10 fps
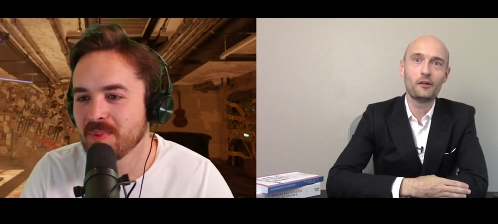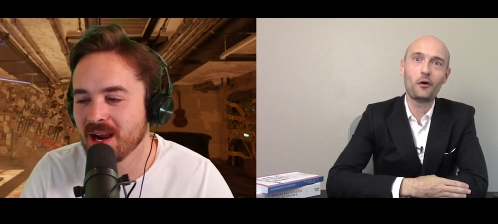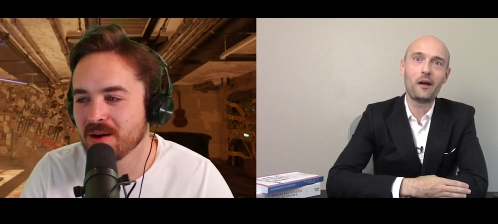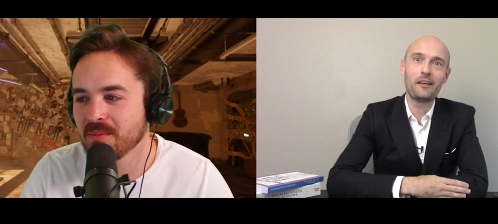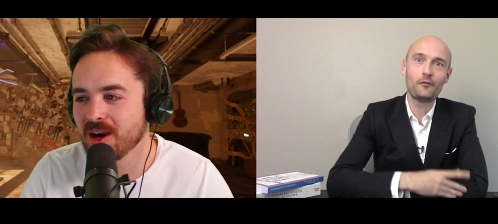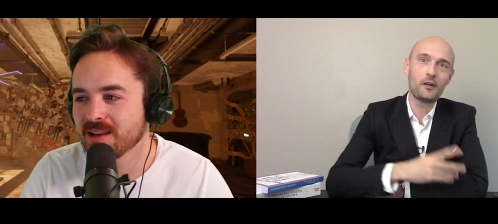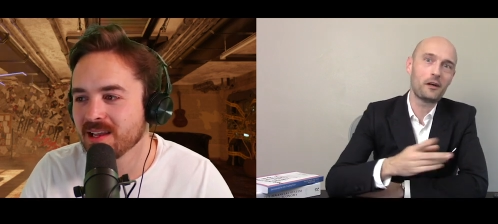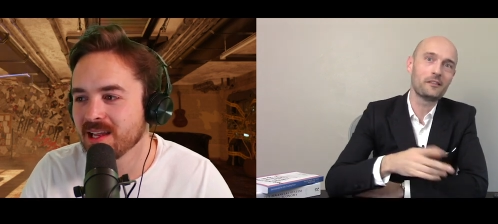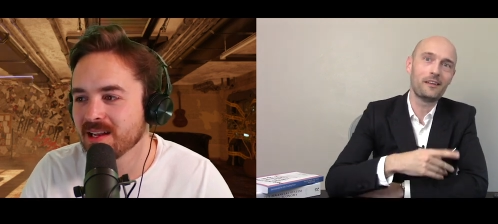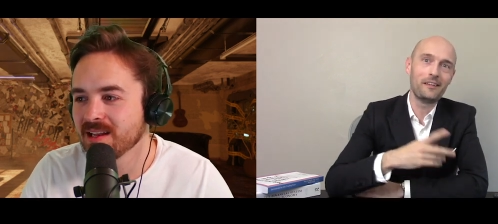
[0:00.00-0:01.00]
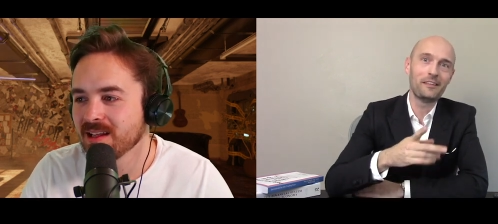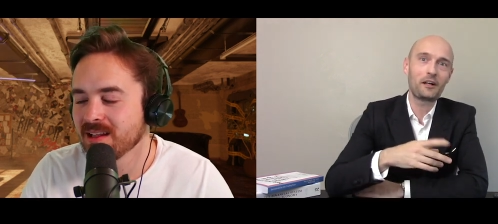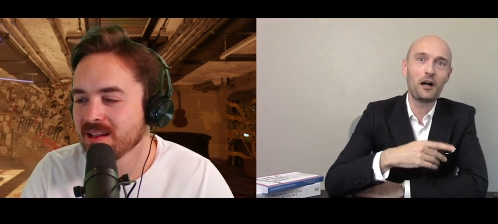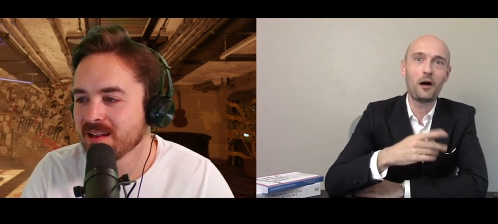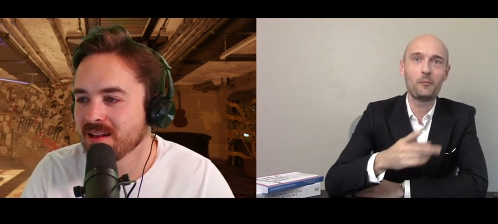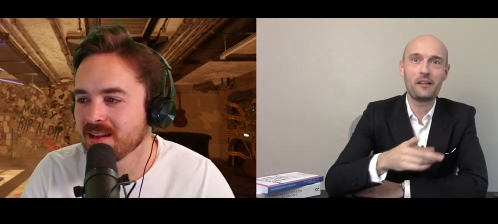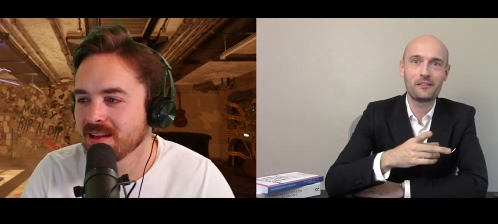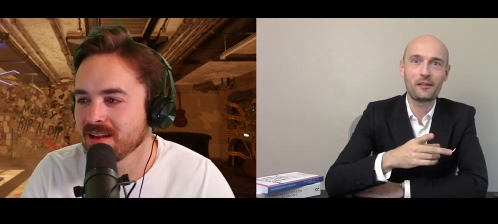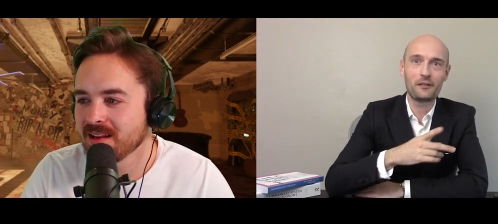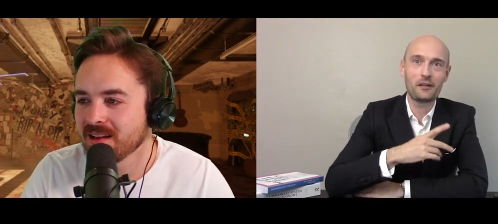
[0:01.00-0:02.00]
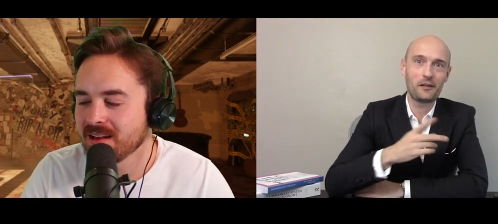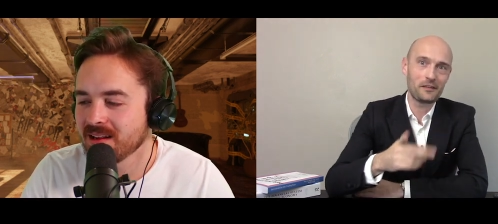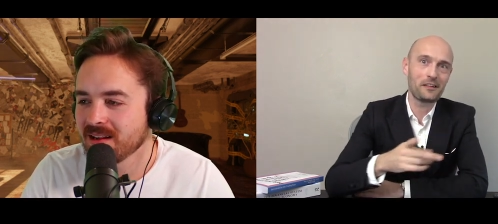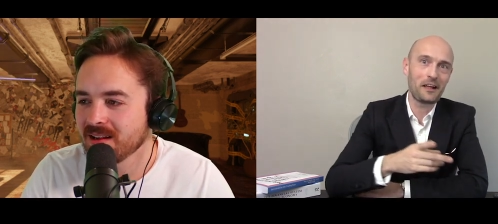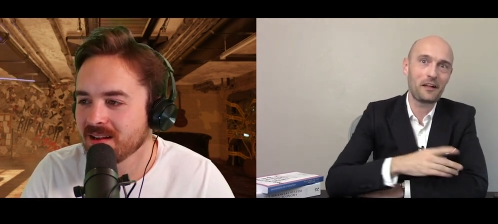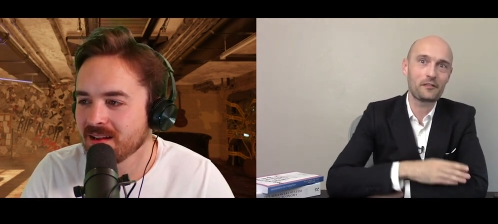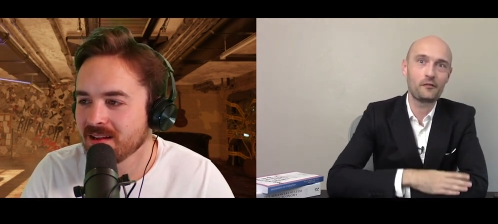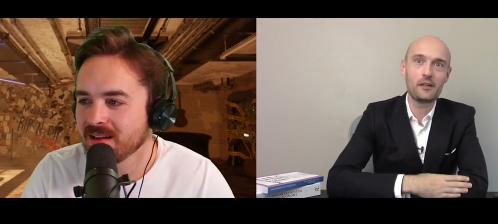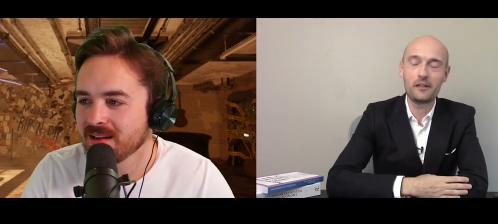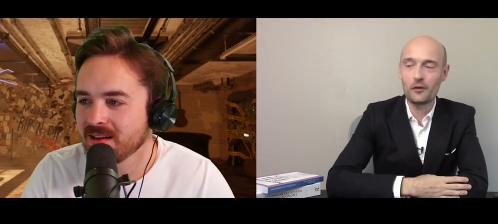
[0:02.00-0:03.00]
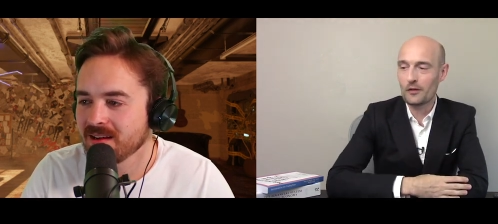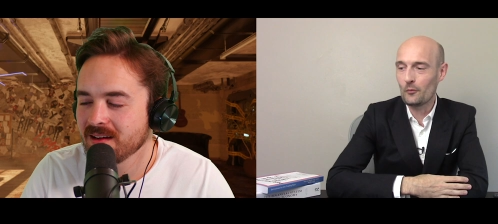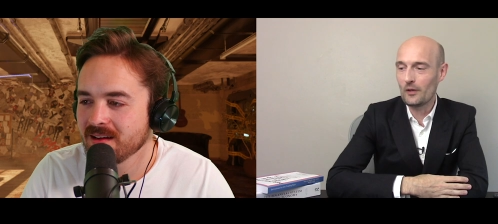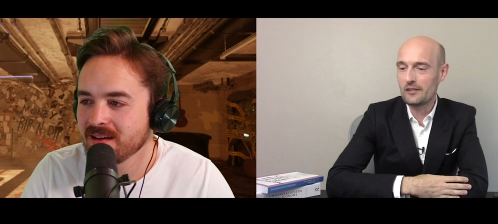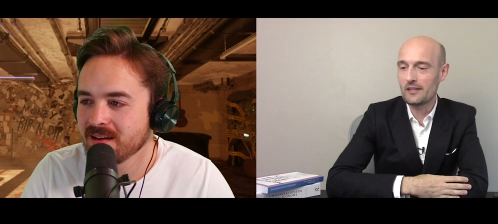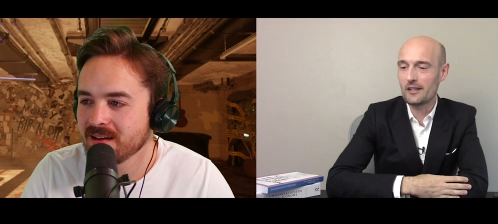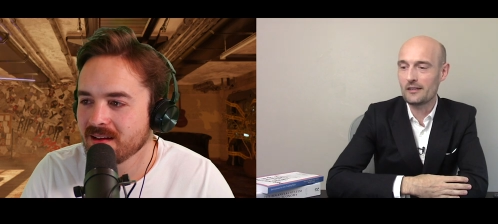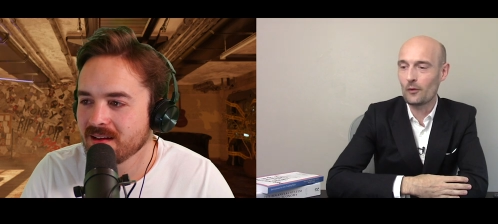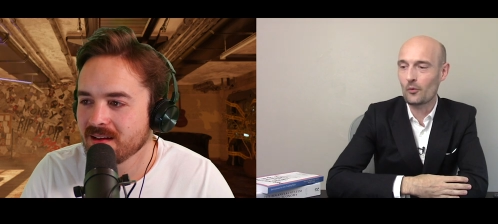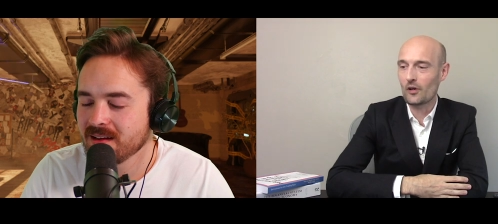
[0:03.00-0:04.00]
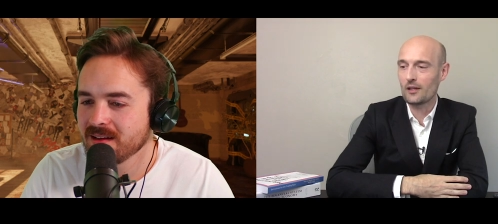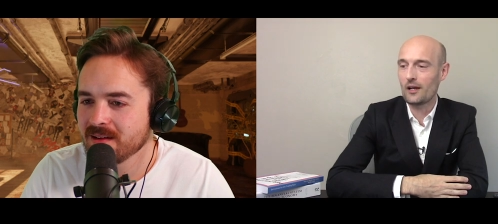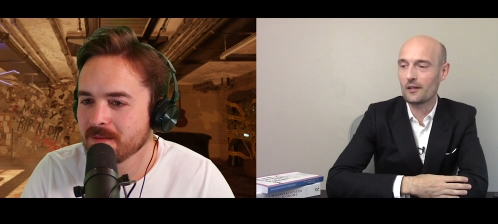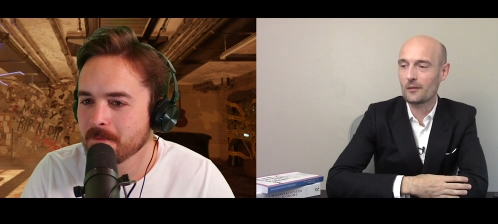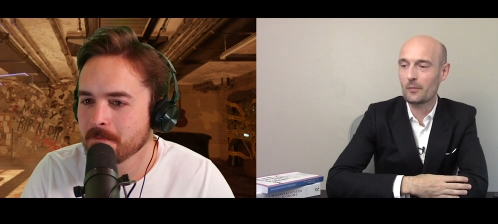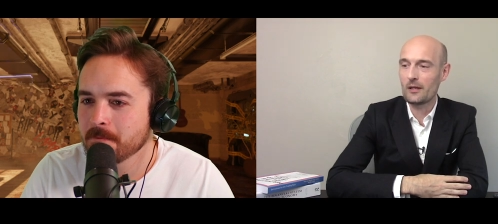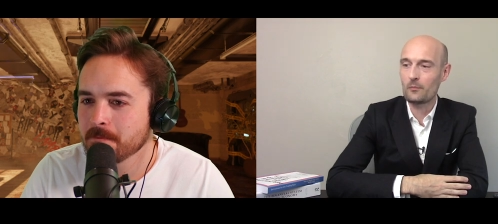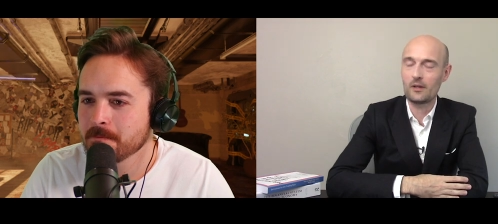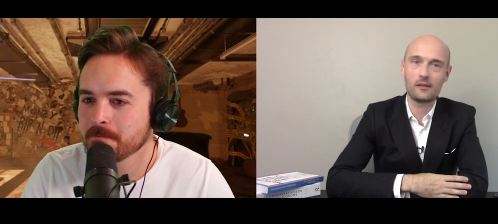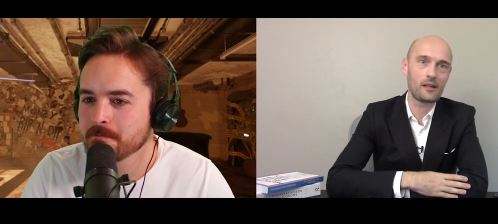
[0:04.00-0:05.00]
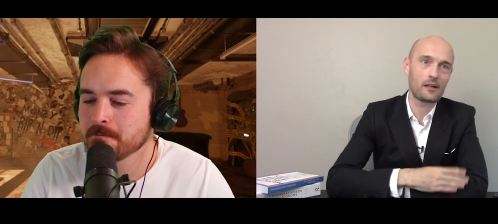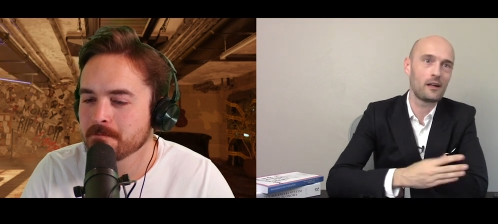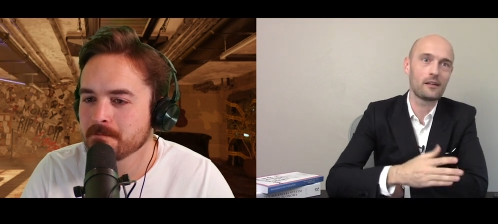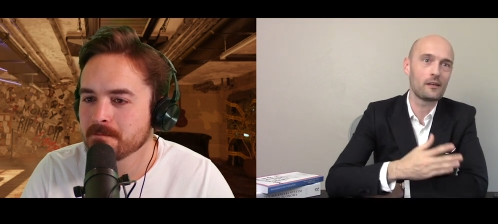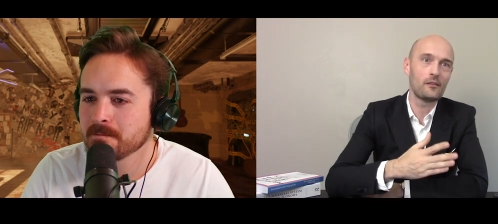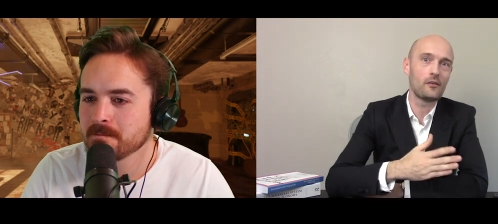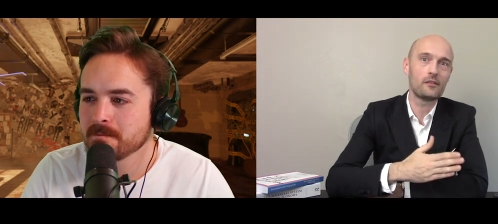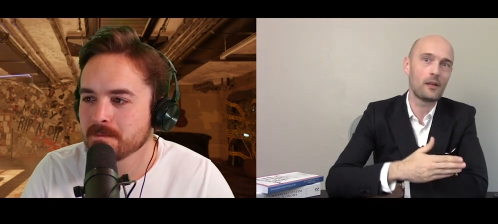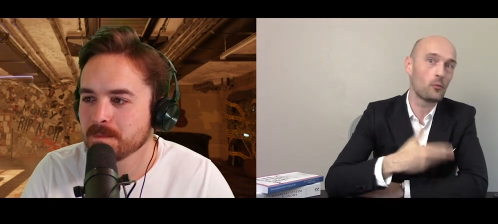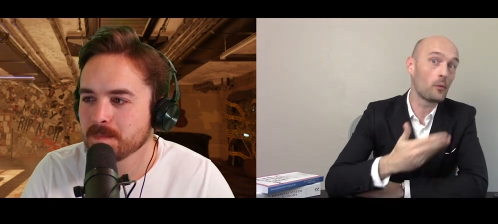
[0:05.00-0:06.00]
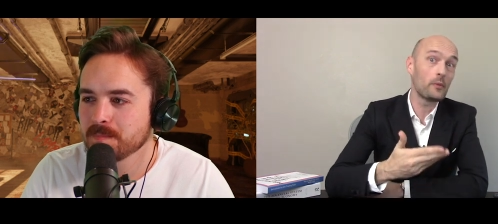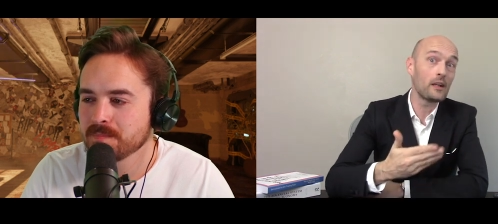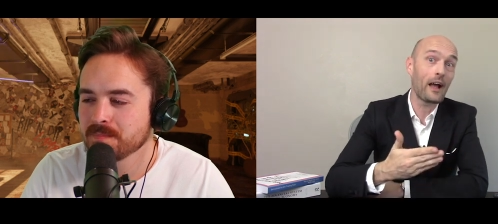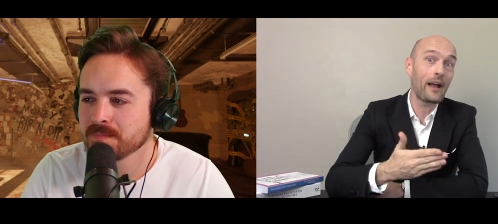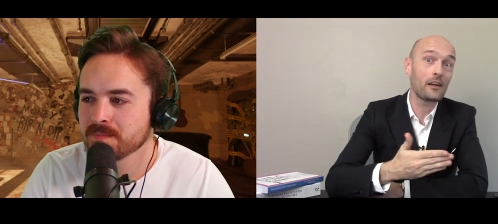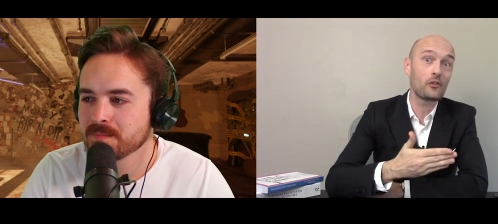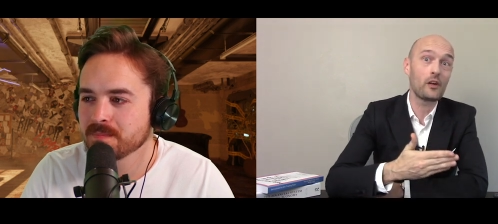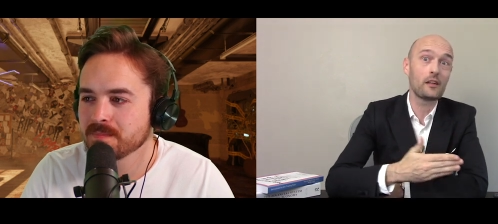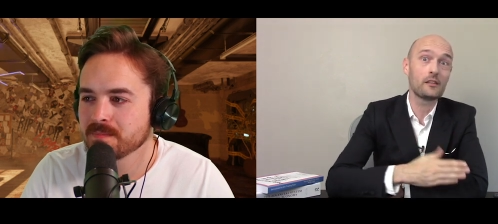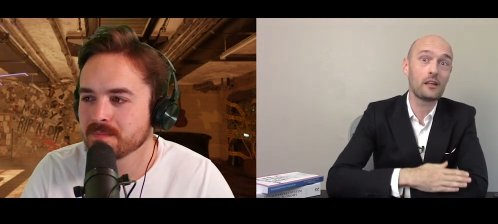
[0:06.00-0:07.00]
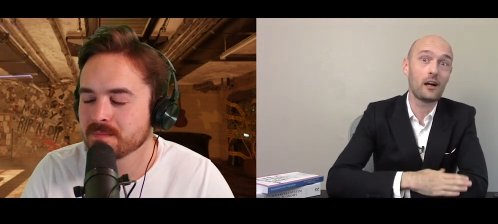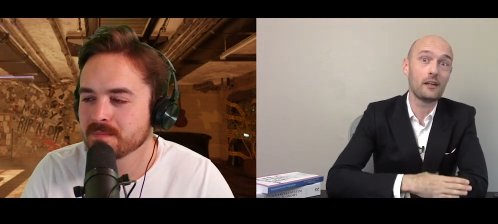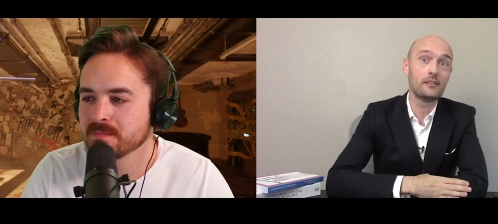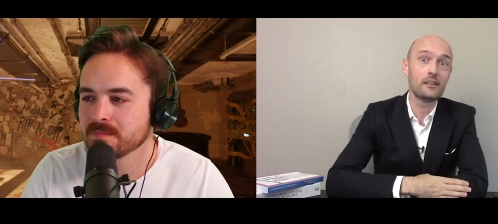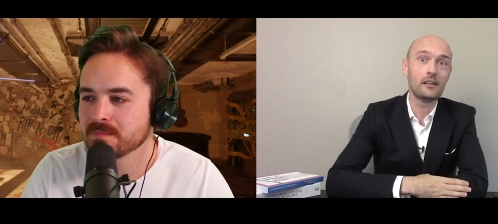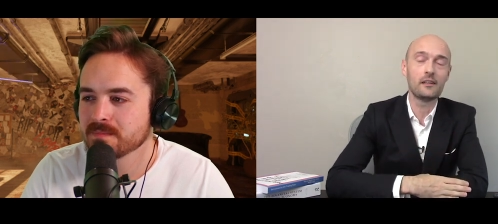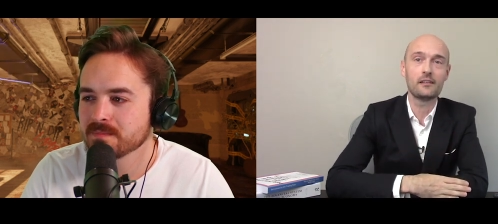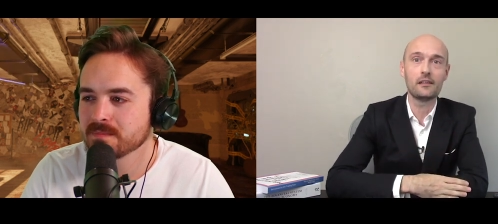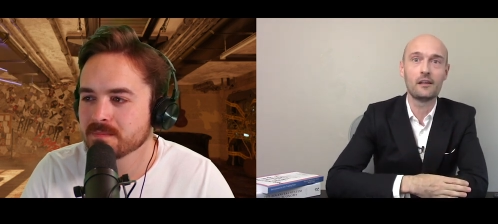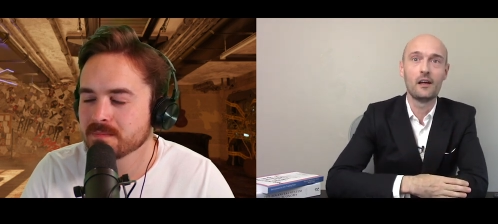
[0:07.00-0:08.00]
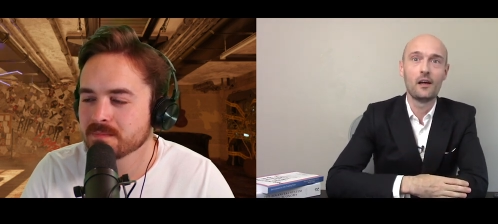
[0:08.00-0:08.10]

Speaker 1: in you know, a bear even market. On, in the comments on, on the last video that we did, there were a lot of people and they kind of, they were a bit angry at the idea that